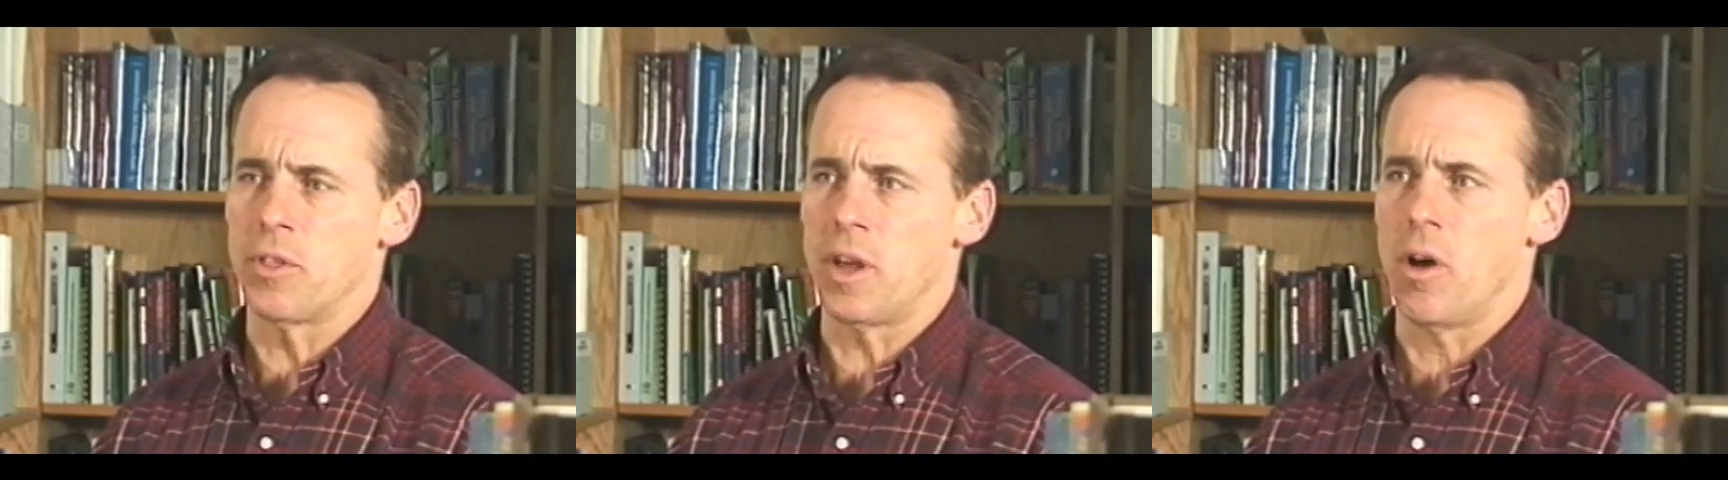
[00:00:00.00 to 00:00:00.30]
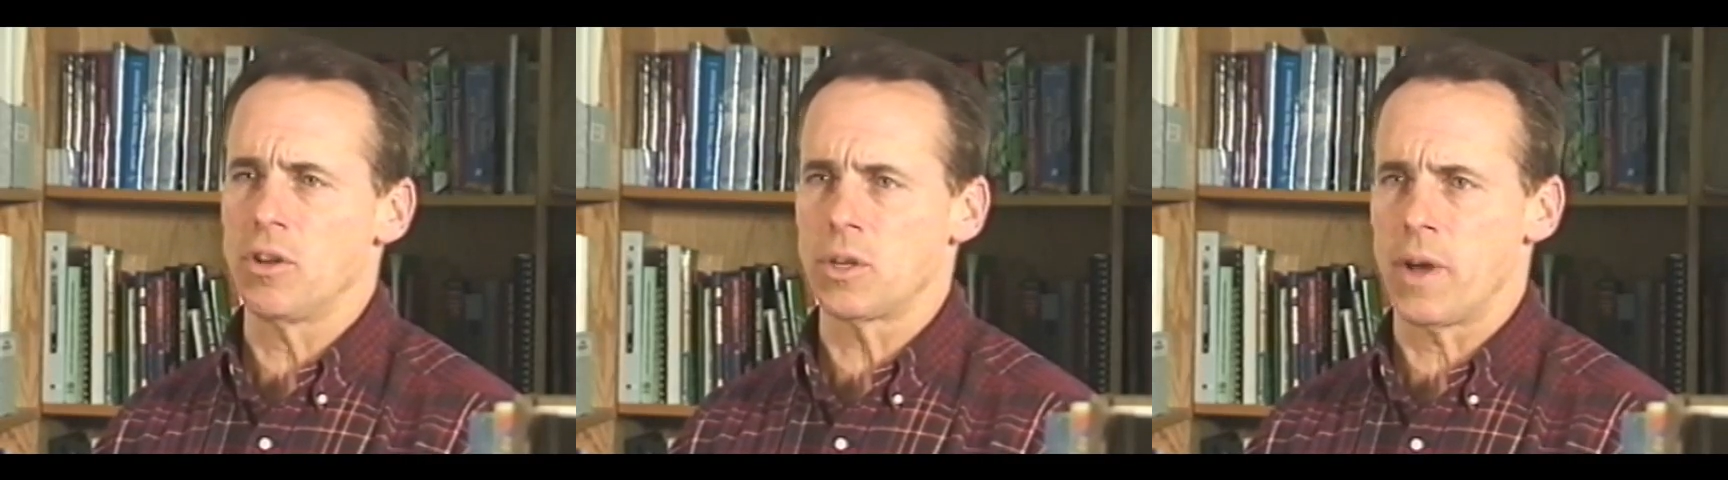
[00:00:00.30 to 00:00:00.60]
but they
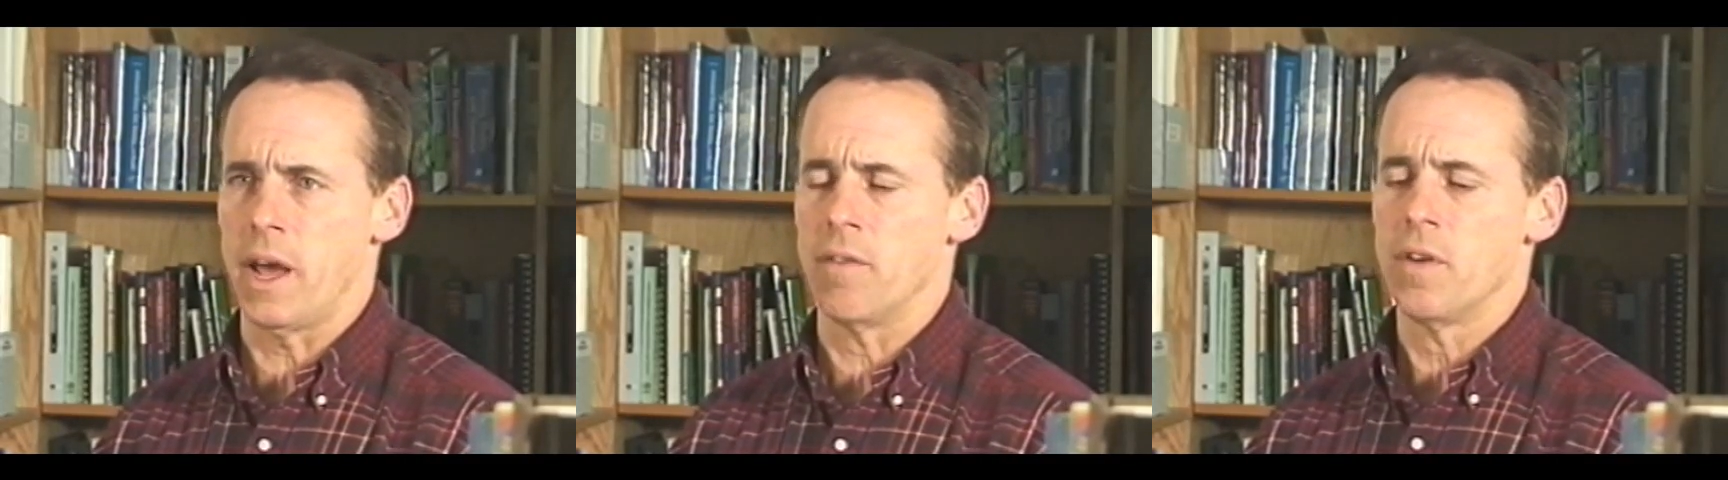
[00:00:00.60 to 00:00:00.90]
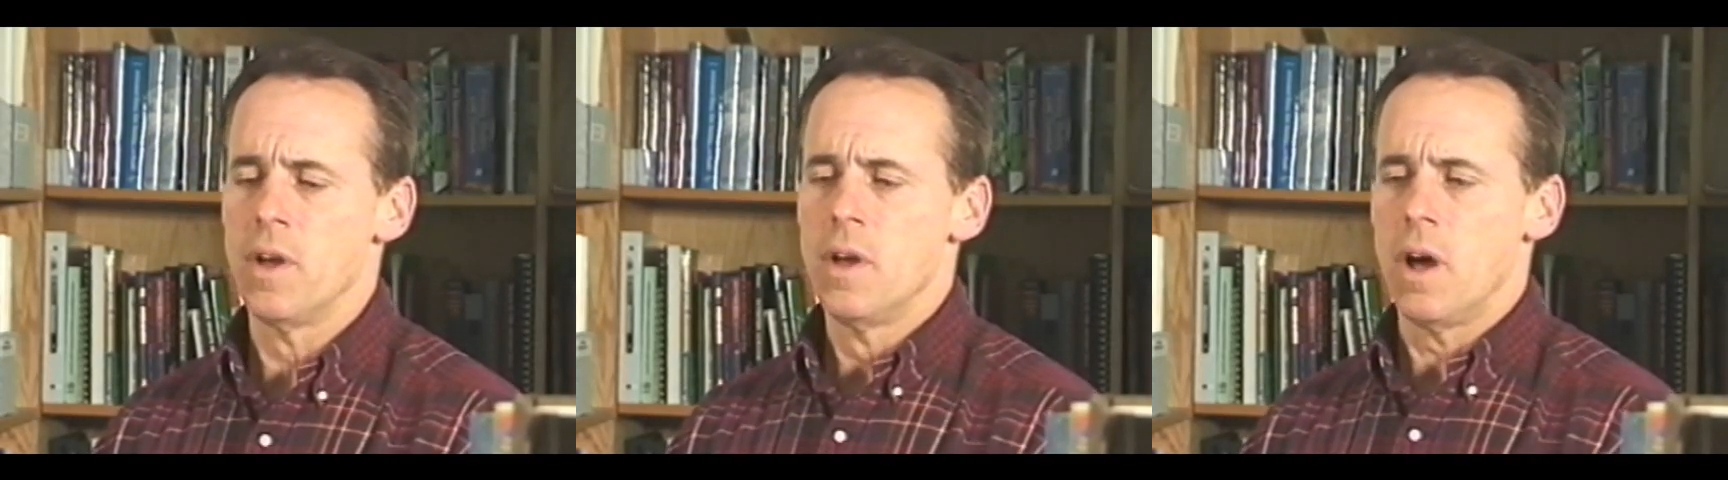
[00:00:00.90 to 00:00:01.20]
also
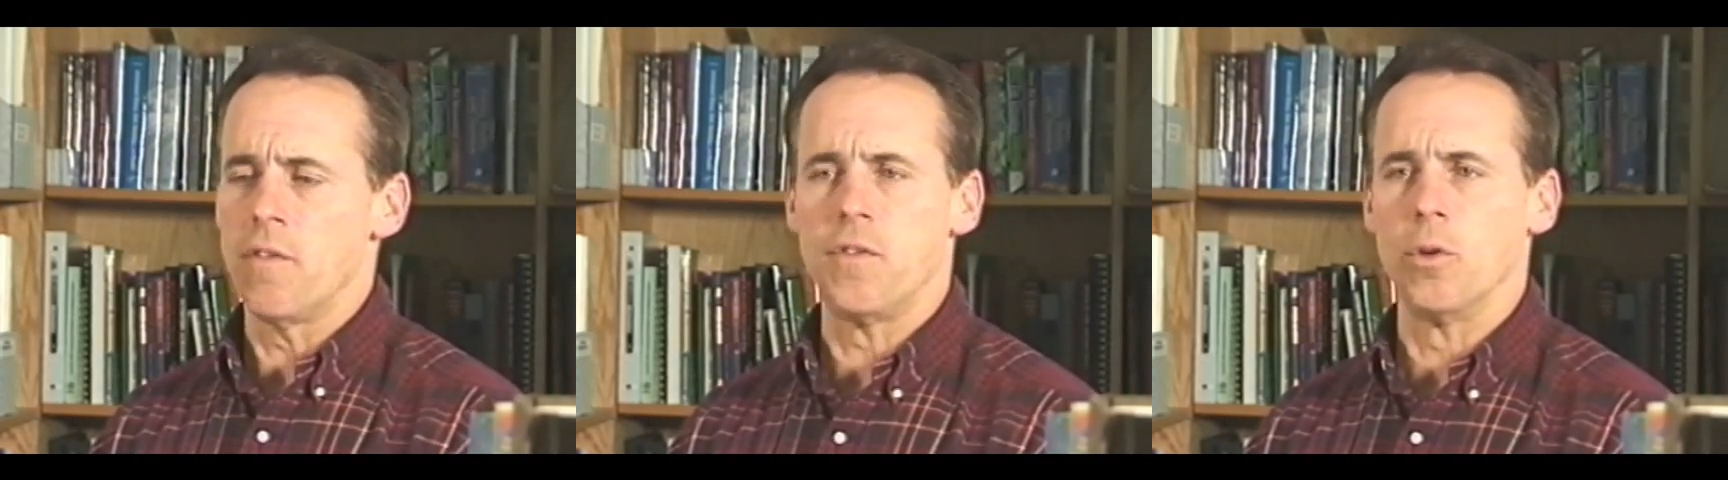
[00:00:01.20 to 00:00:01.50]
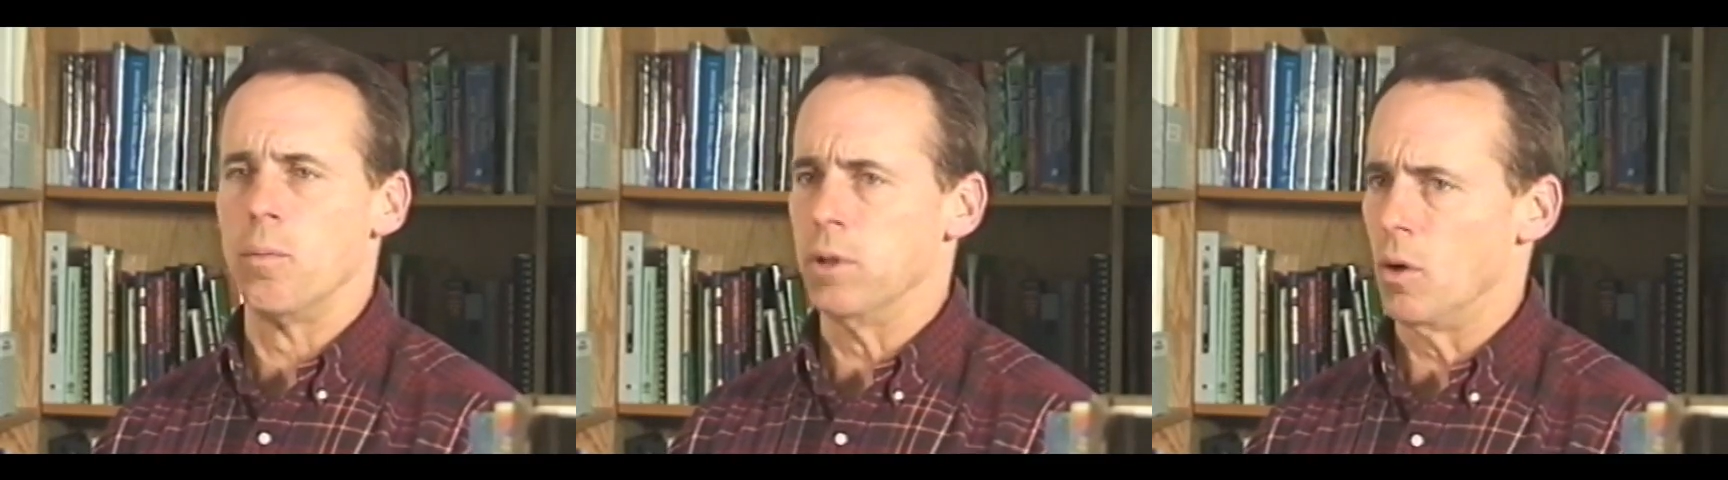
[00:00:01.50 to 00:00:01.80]
have a
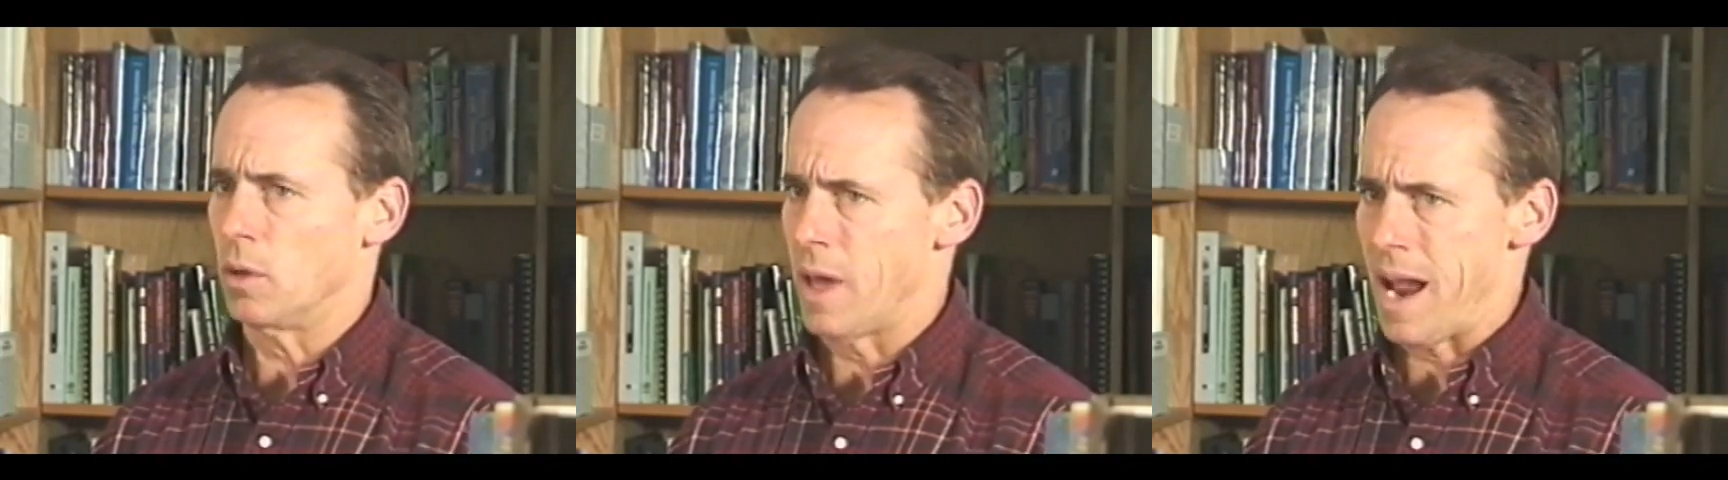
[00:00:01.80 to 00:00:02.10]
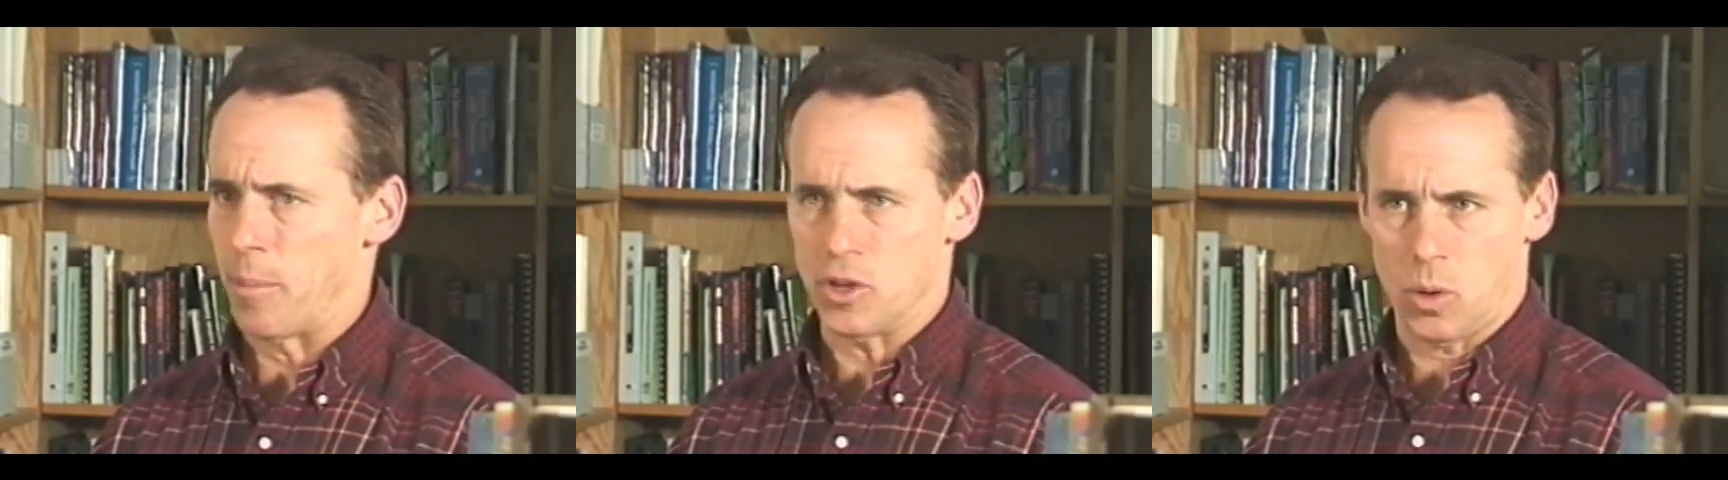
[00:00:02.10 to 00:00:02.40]
full-blown
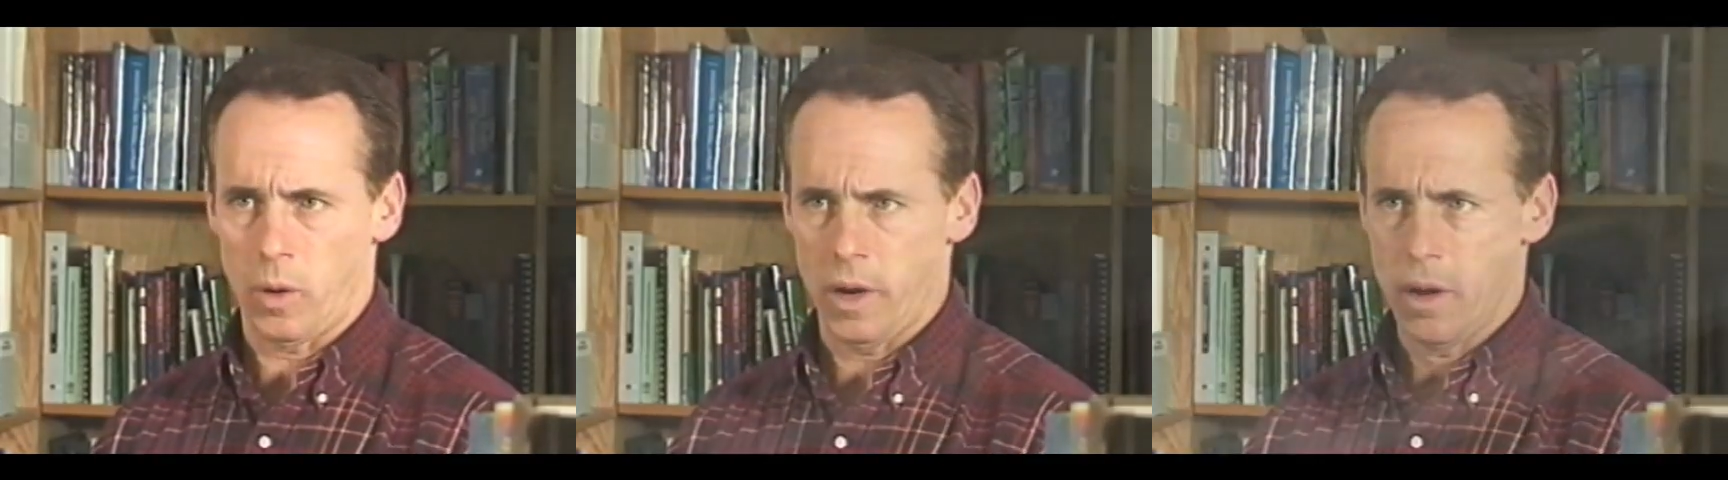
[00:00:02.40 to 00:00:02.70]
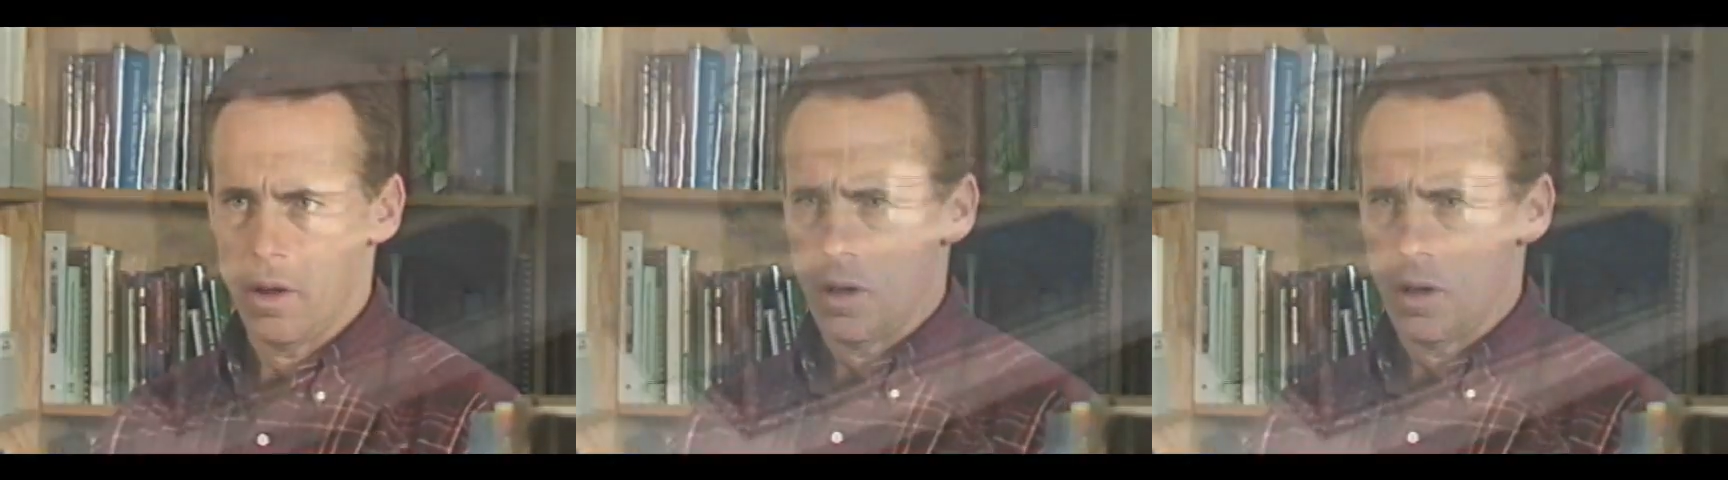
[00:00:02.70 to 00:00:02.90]
laboratory.